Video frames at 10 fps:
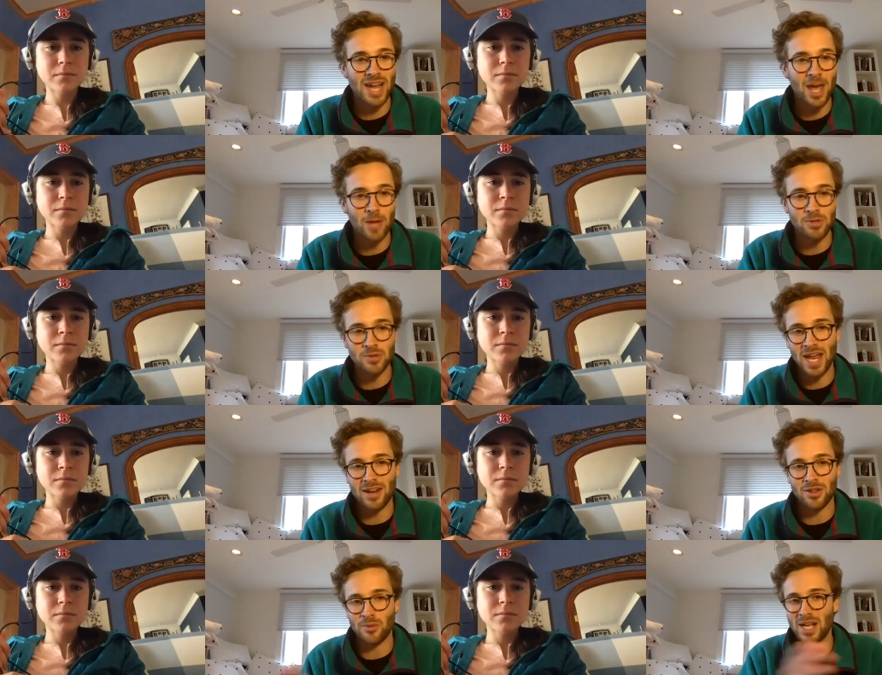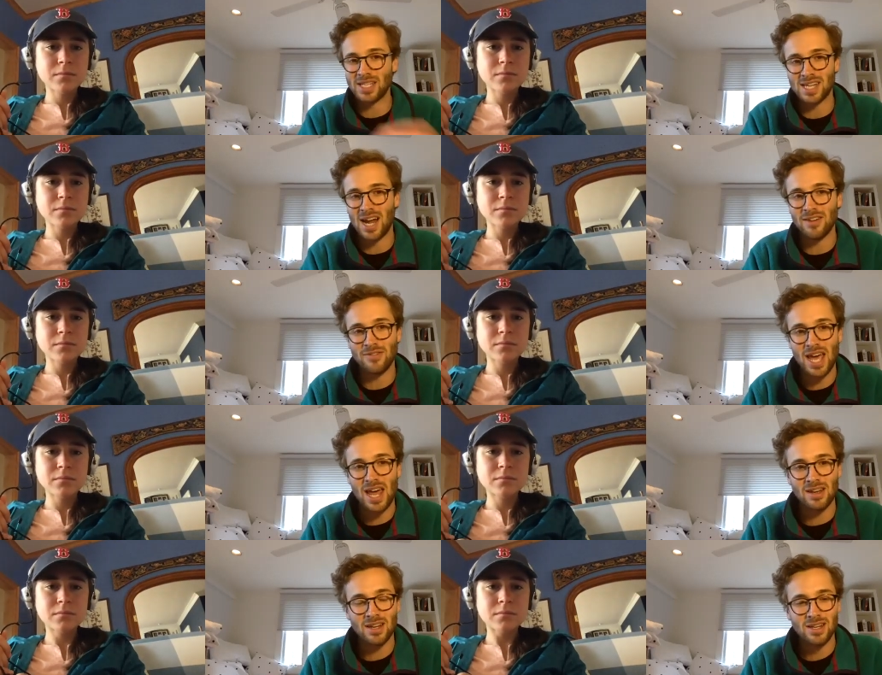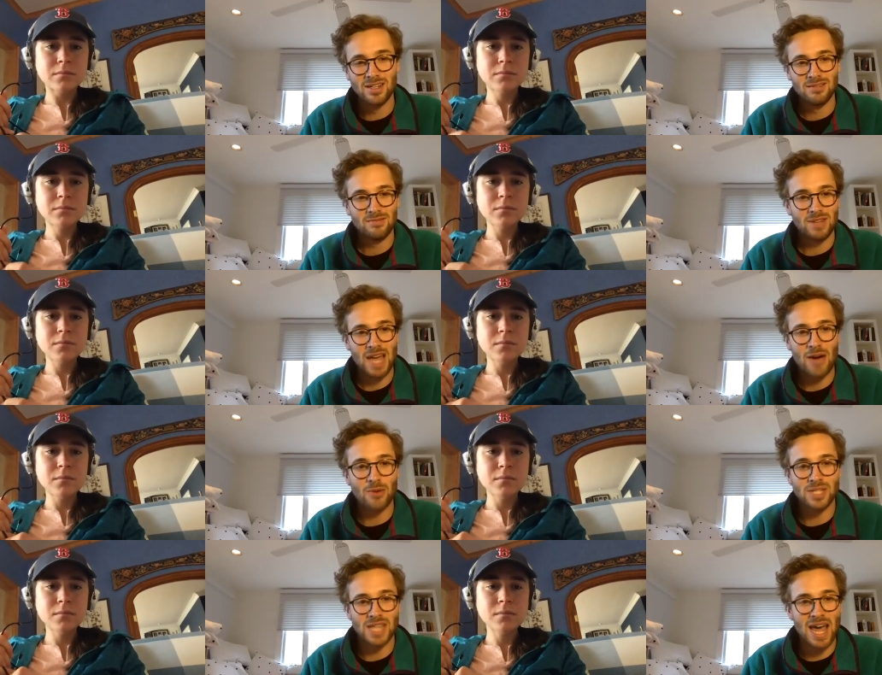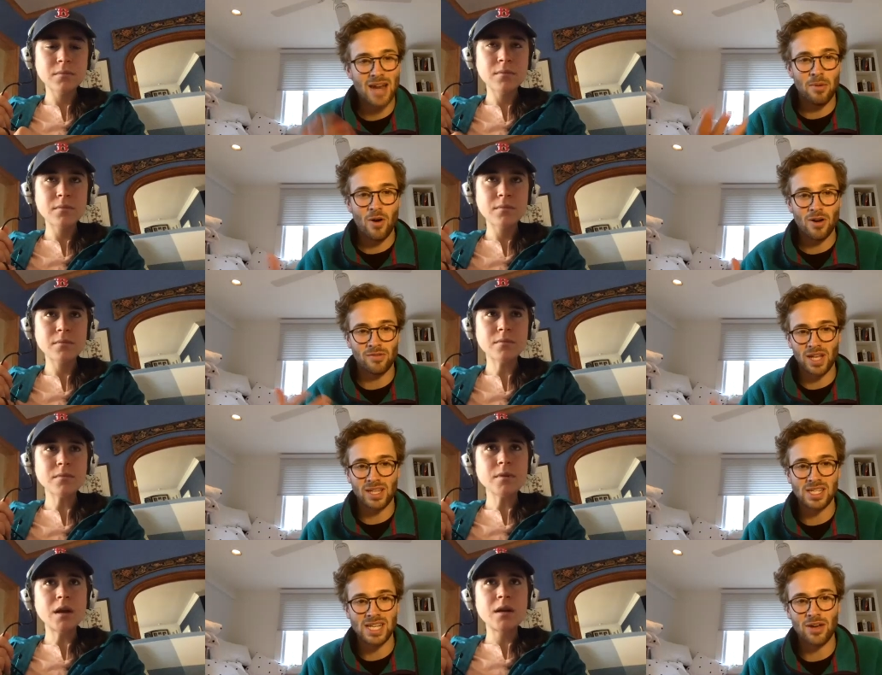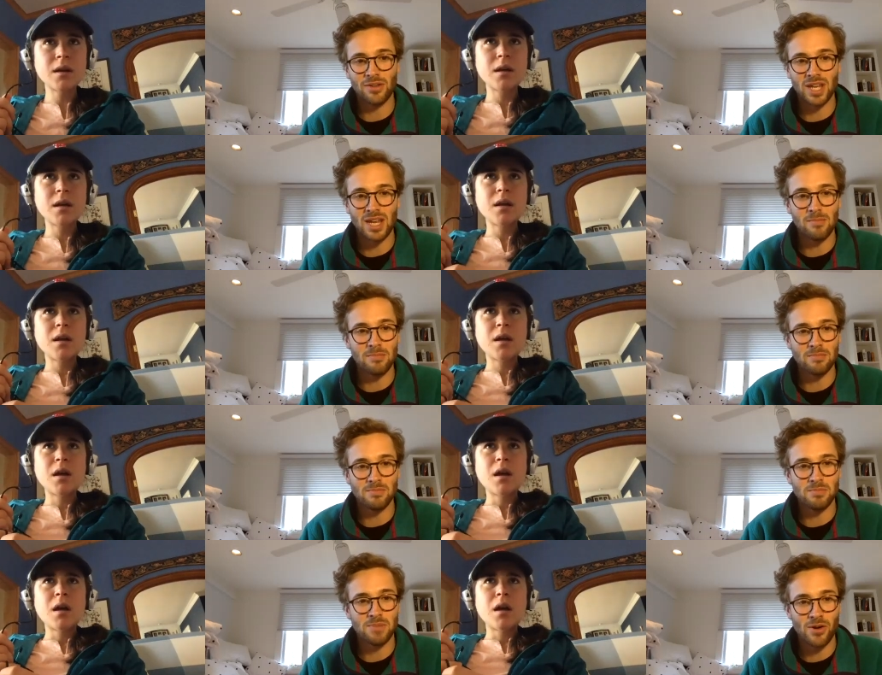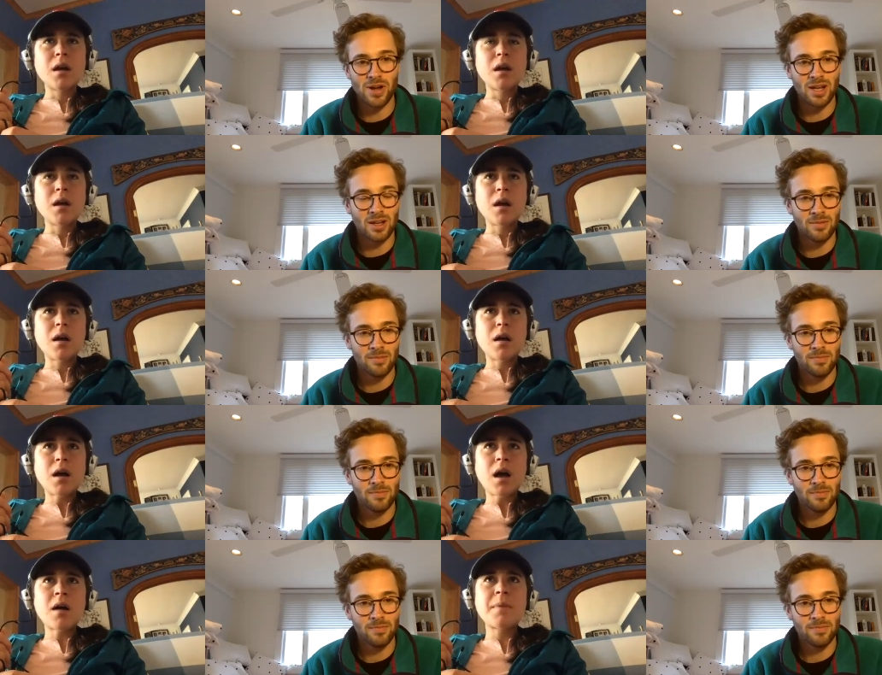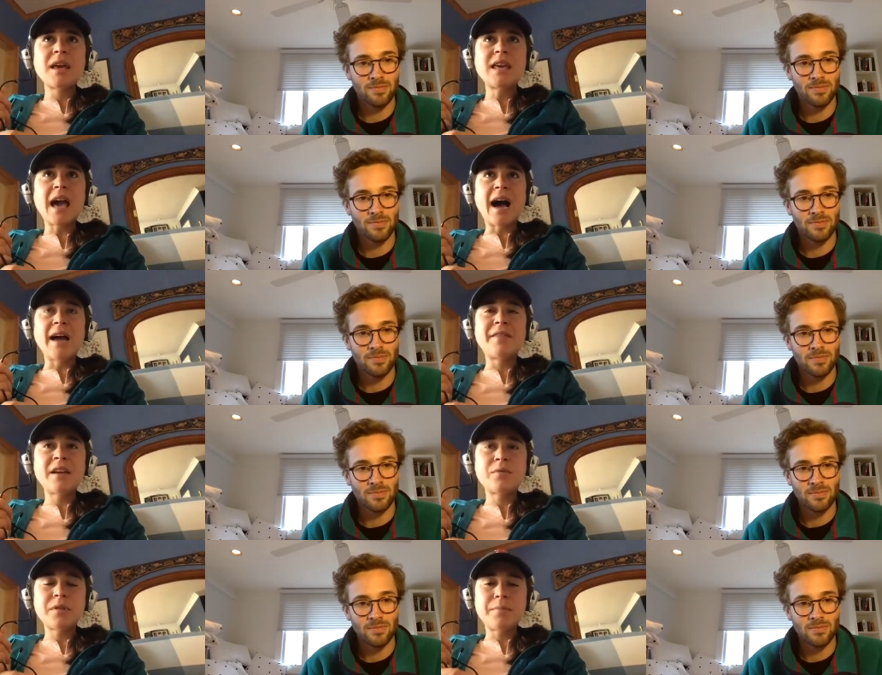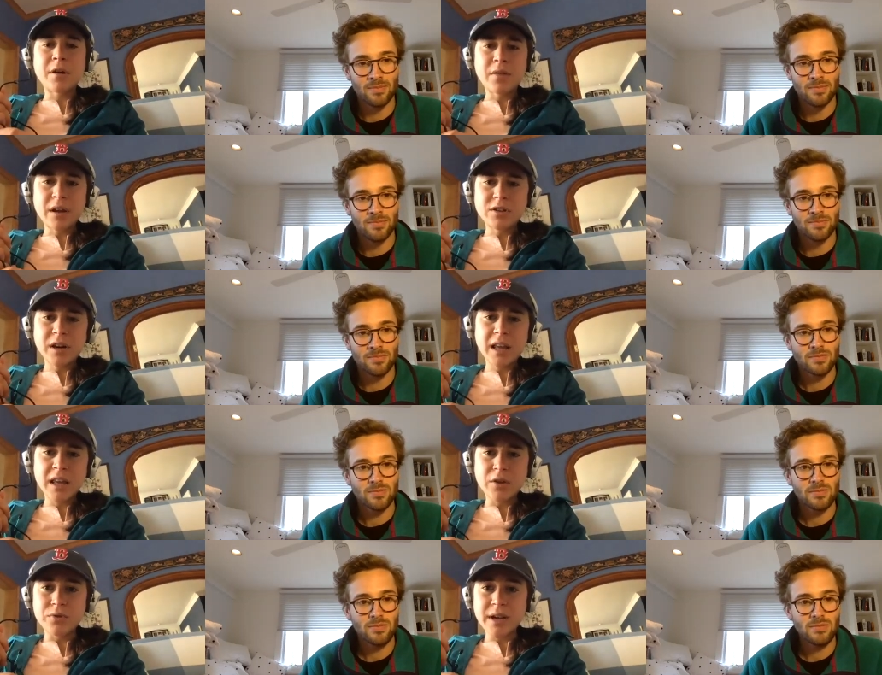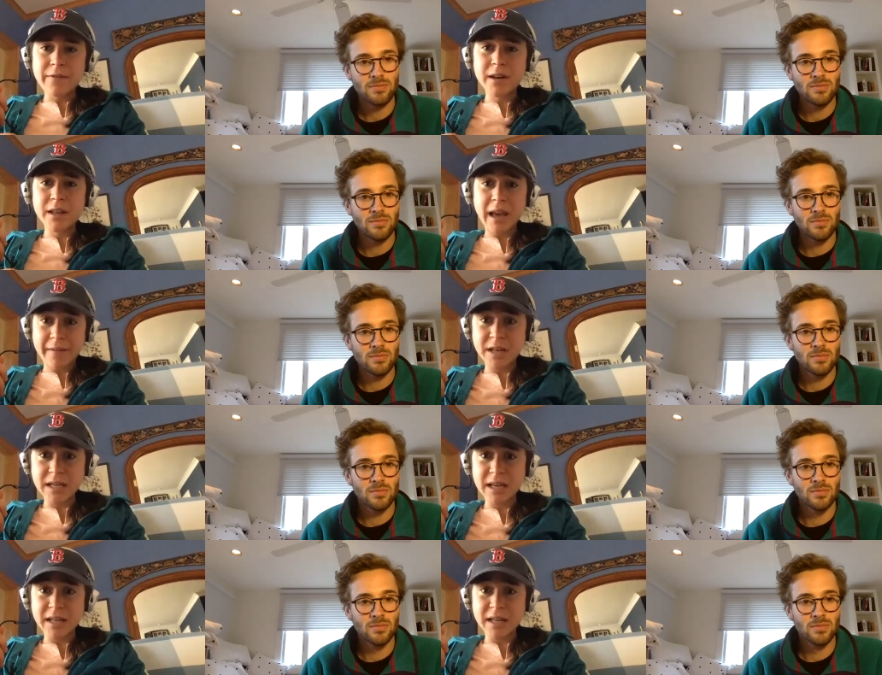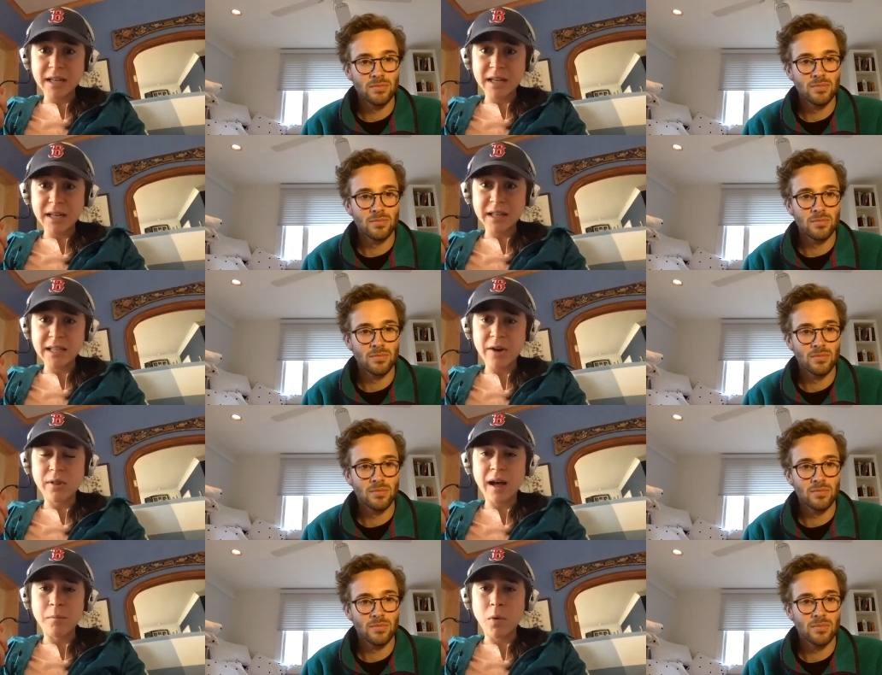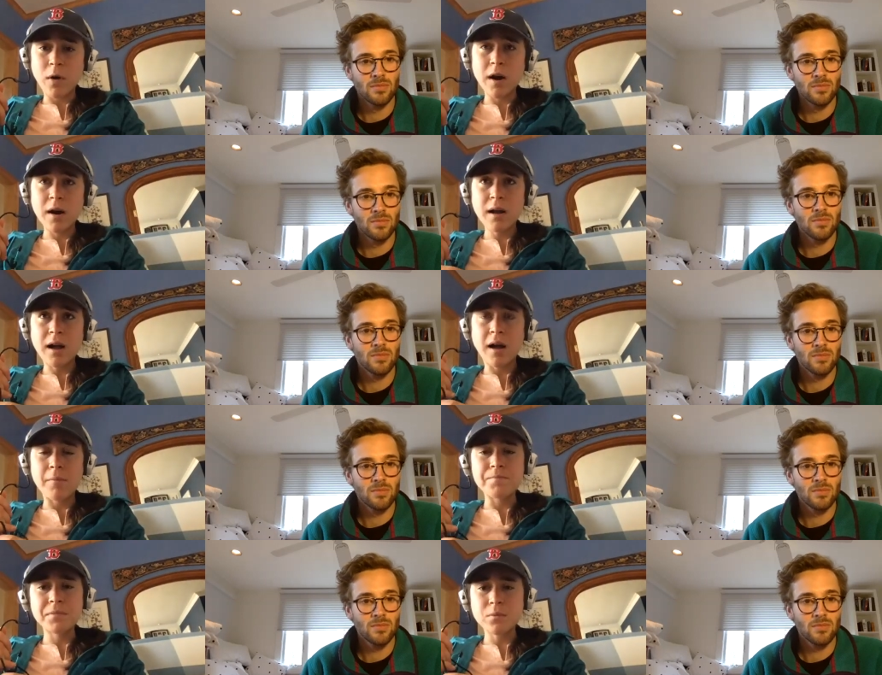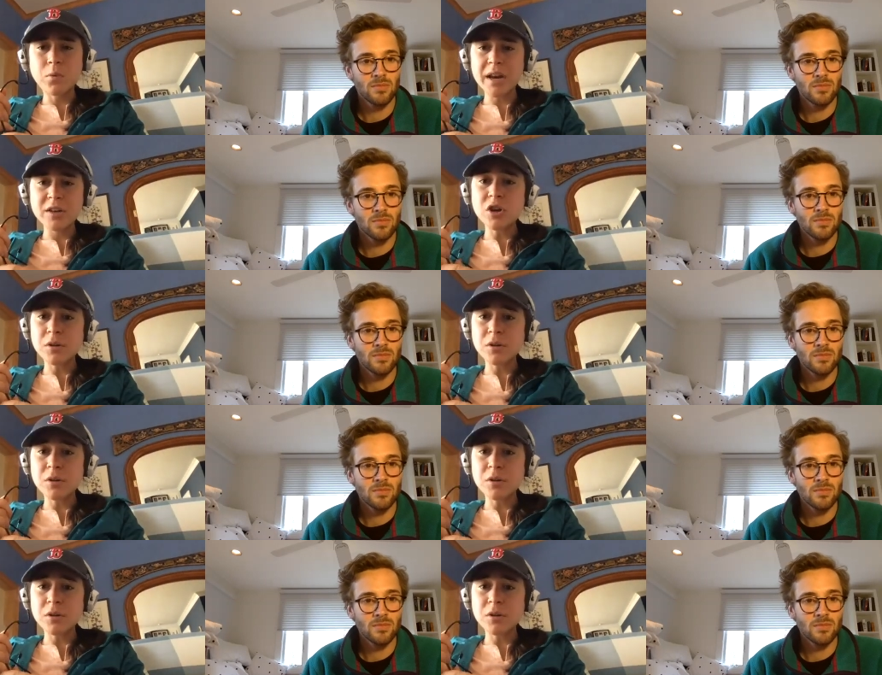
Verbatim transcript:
Speaker 1: help you get on the right side of that How was that a part of like this healthy period
Speaker 2: um yeah i think with marathon training you definitely have to nail it out more um one in terms of